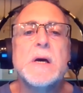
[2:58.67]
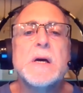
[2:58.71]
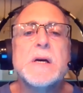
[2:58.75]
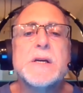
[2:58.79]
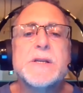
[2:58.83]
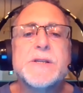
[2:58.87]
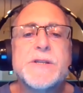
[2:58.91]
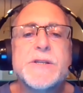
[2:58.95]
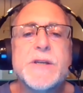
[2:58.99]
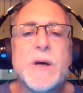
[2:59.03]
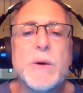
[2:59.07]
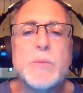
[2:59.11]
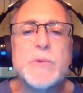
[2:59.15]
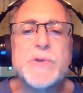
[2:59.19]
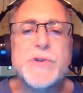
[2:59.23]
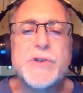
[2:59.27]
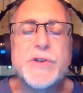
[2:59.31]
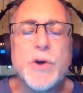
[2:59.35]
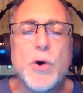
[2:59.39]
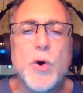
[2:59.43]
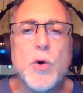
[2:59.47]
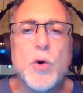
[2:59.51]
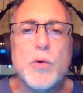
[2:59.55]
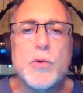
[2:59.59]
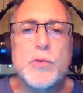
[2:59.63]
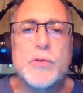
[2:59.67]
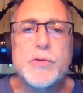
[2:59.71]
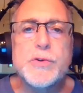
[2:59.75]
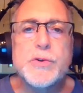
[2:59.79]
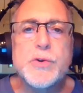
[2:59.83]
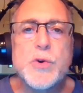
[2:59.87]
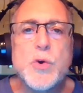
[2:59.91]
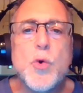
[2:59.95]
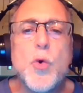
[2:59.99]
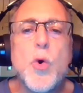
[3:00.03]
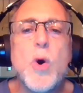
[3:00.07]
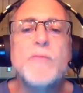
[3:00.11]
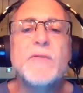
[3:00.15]
Some souls
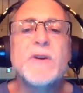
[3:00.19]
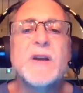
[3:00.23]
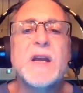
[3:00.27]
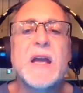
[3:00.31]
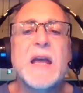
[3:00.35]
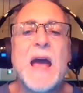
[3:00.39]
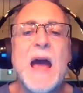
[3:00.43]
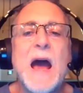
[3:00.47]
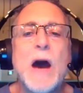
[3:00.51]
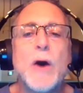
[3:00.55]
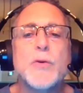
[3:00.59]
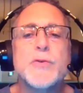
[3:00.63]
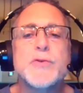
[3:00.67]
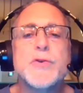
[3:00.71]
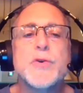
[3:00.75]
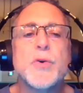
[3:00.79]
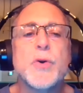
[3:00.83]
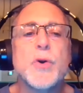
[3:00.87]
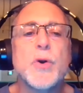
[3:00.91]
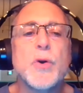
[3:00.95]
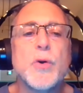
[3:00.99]
who have encountered